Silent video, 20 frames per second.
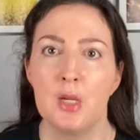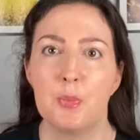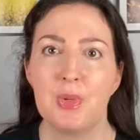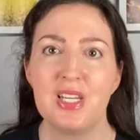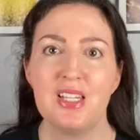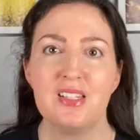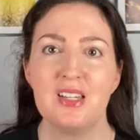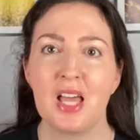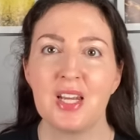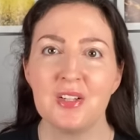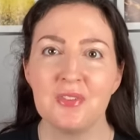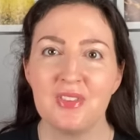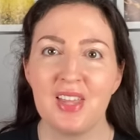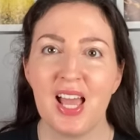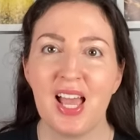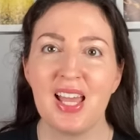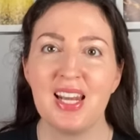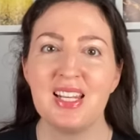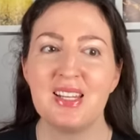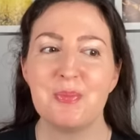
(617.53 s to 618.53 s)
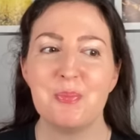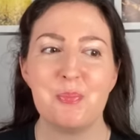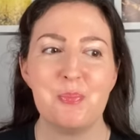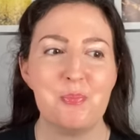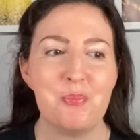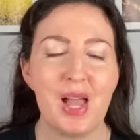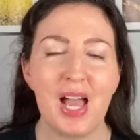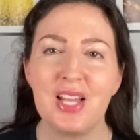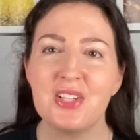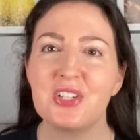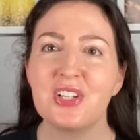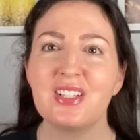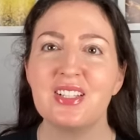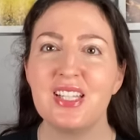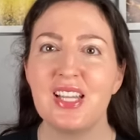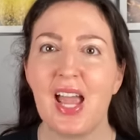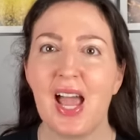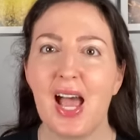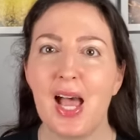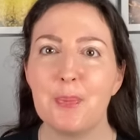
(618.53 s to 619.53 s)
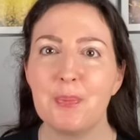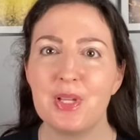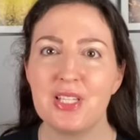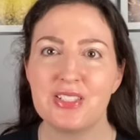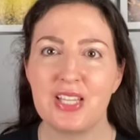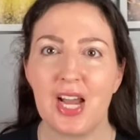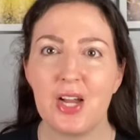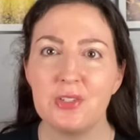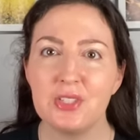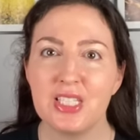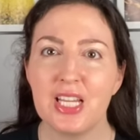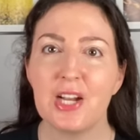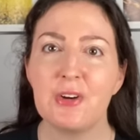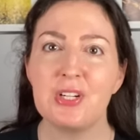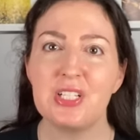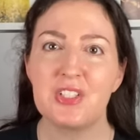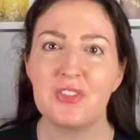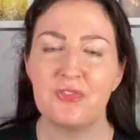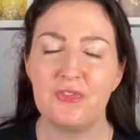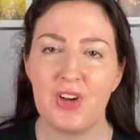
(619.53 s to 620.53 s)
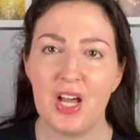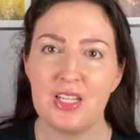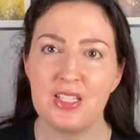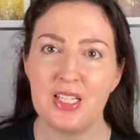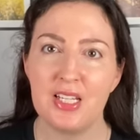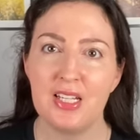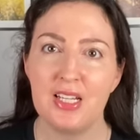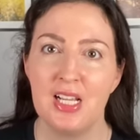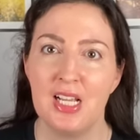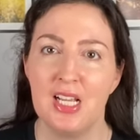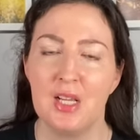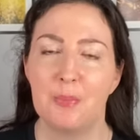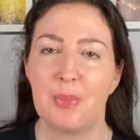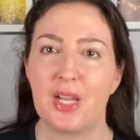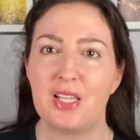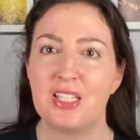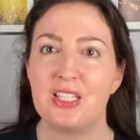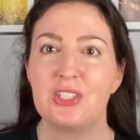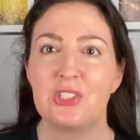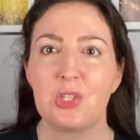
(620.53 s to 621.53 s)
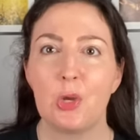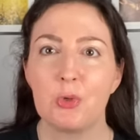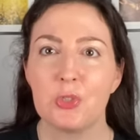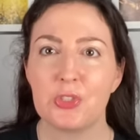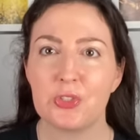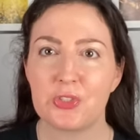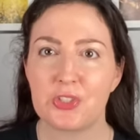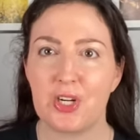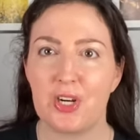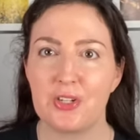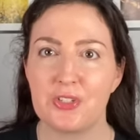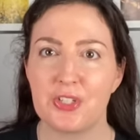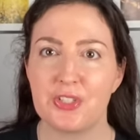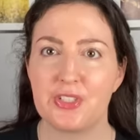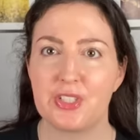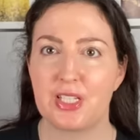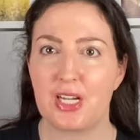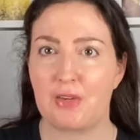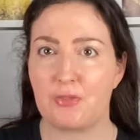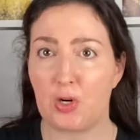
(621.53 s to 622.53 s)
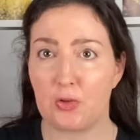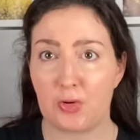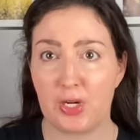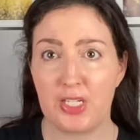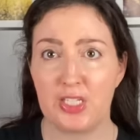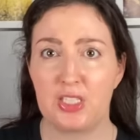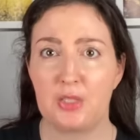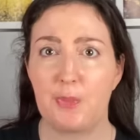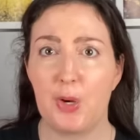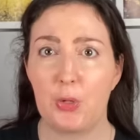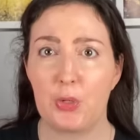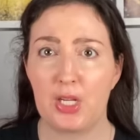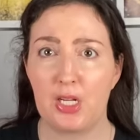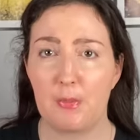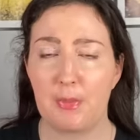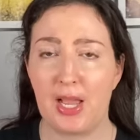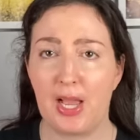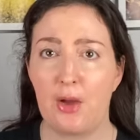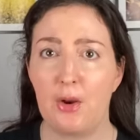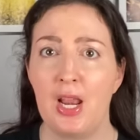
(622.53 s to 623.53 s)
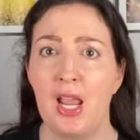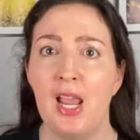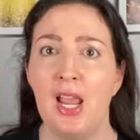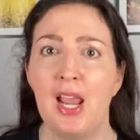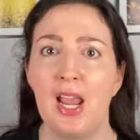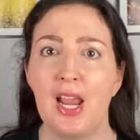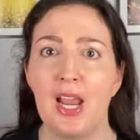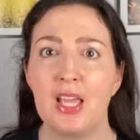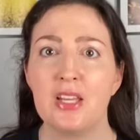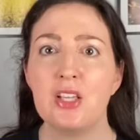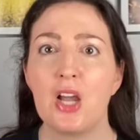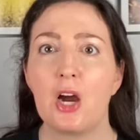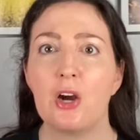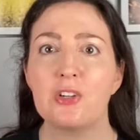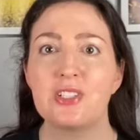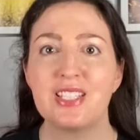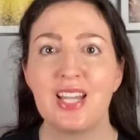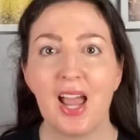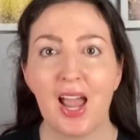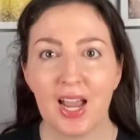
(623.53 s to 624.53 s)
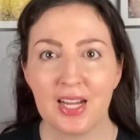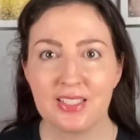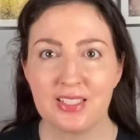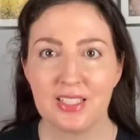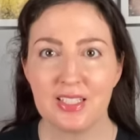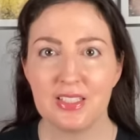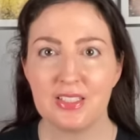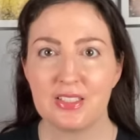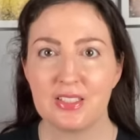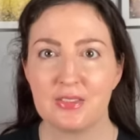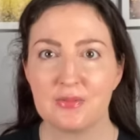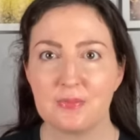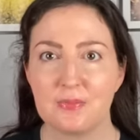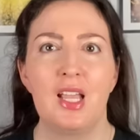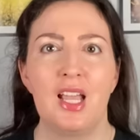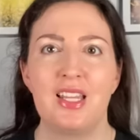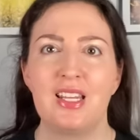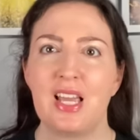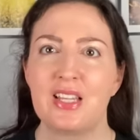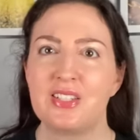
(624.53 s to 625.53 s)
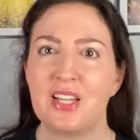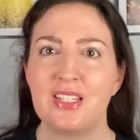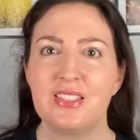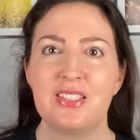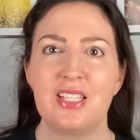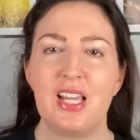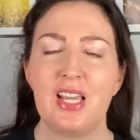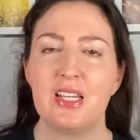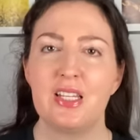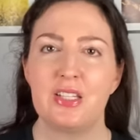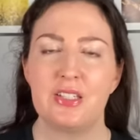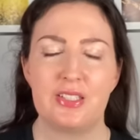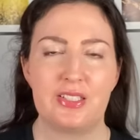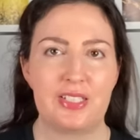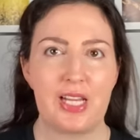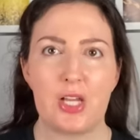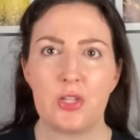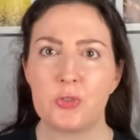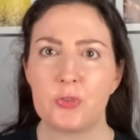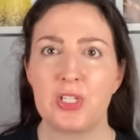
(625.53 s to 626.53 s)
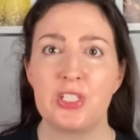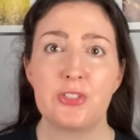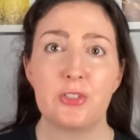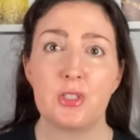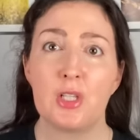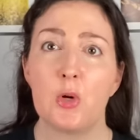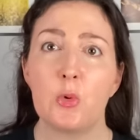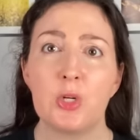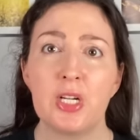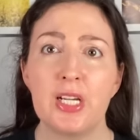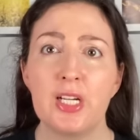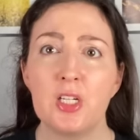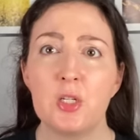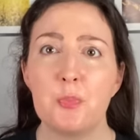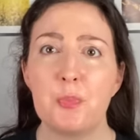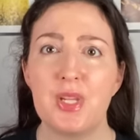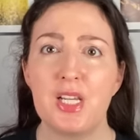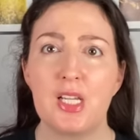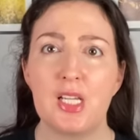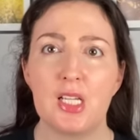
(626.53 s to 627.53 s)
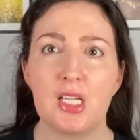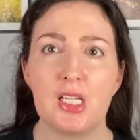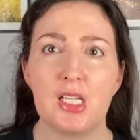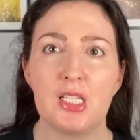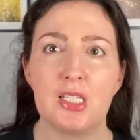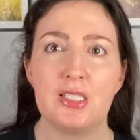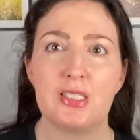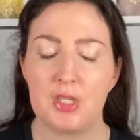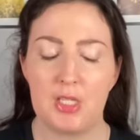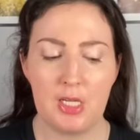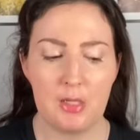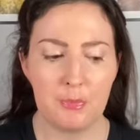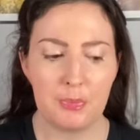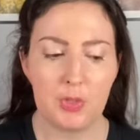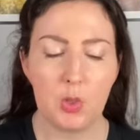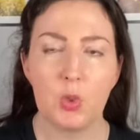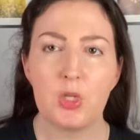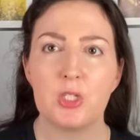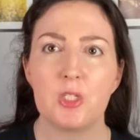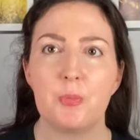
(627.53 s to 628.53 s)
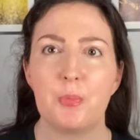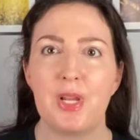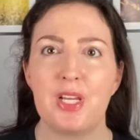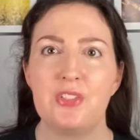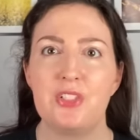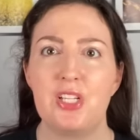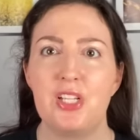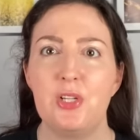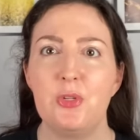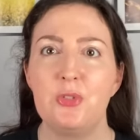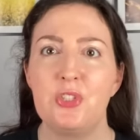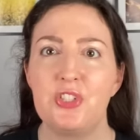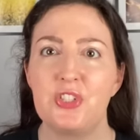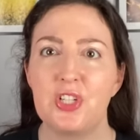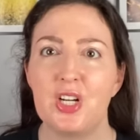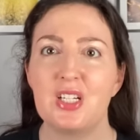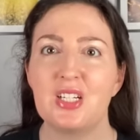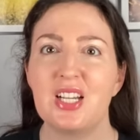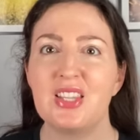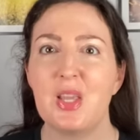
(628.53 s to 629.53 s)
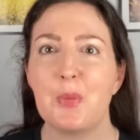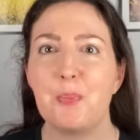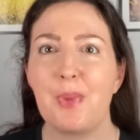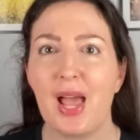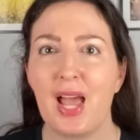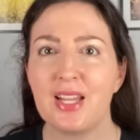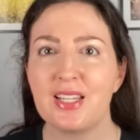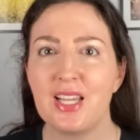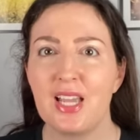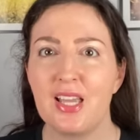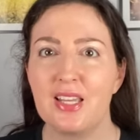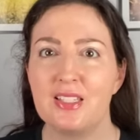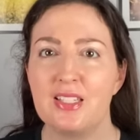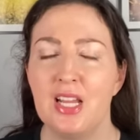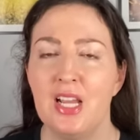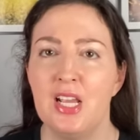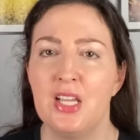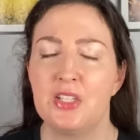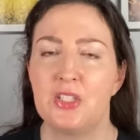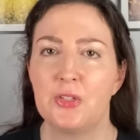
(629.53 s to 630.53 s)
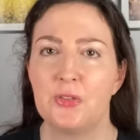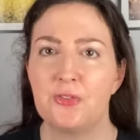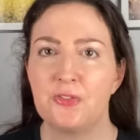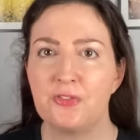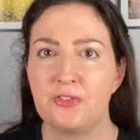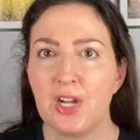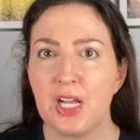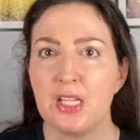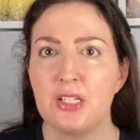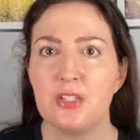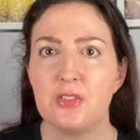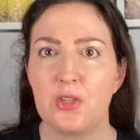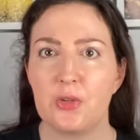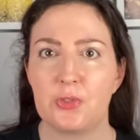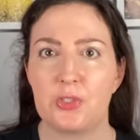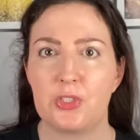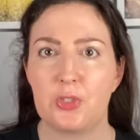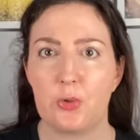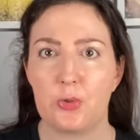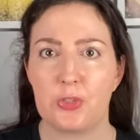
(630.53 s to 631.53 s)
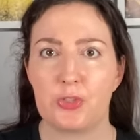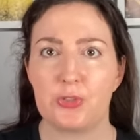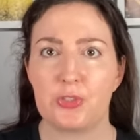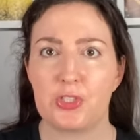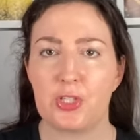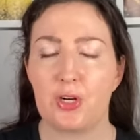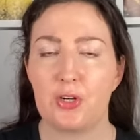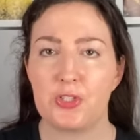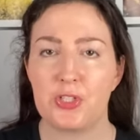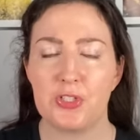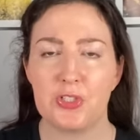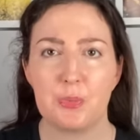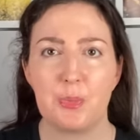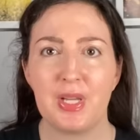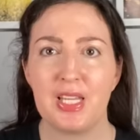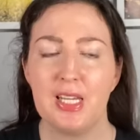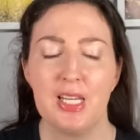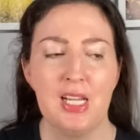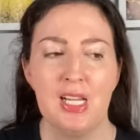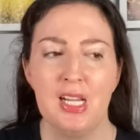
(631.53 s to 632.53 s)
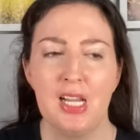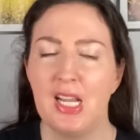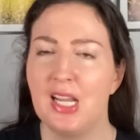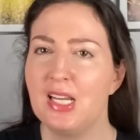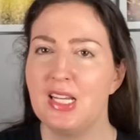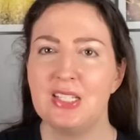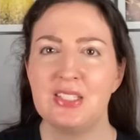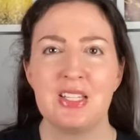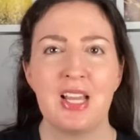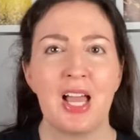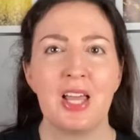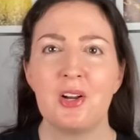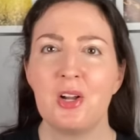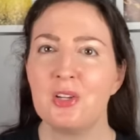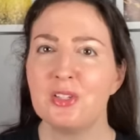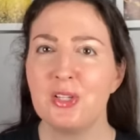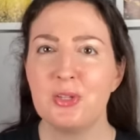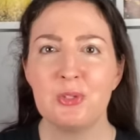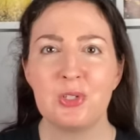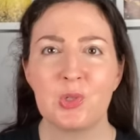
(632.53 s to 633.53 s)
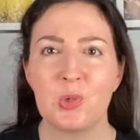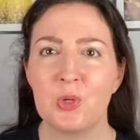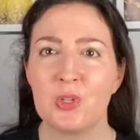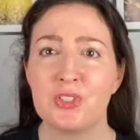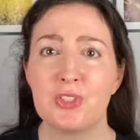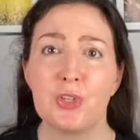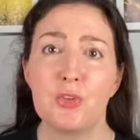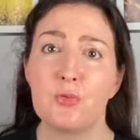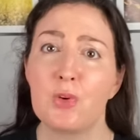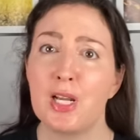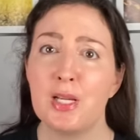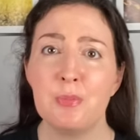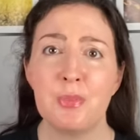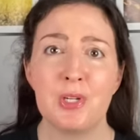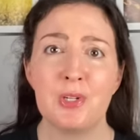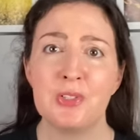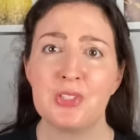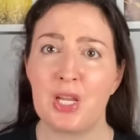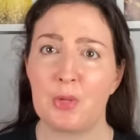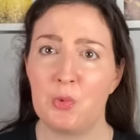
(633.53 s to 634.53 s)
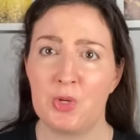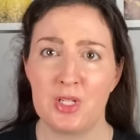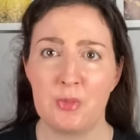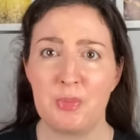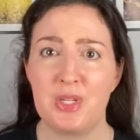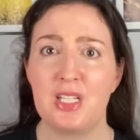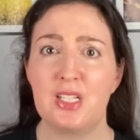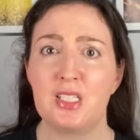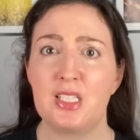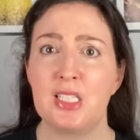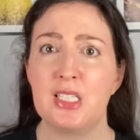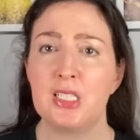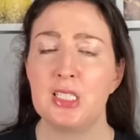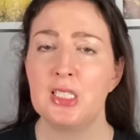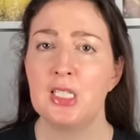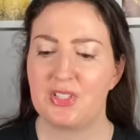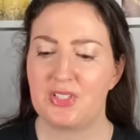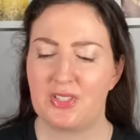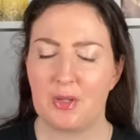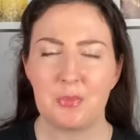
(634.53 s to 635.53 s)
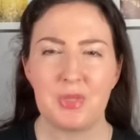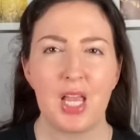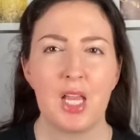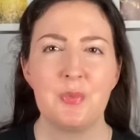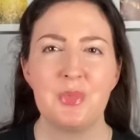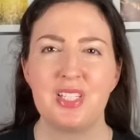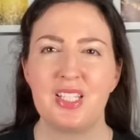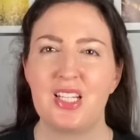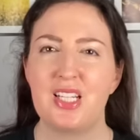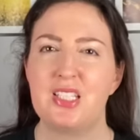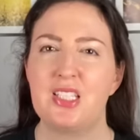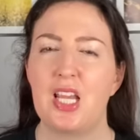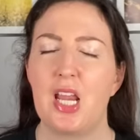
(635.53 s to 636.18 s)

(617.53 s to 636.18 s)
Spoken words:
But none of that magically happens. Healthcare is funded by these social charges that I've already spoken about and our taxes. And as I said, salaries are lower here because the employer pays a huge chunk on the back end to fund those social charges. But it is not all unicorns and rainbows. I want to be clear. Sometimes it could